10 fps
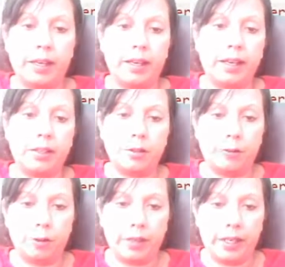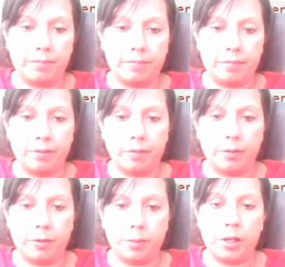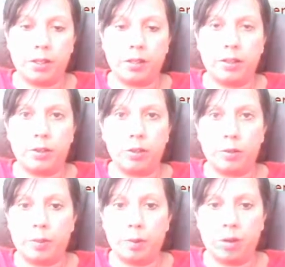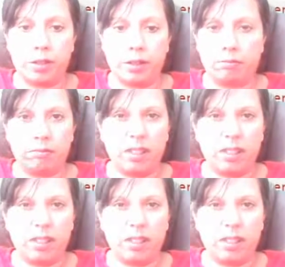enter full name of the person that you're reporting.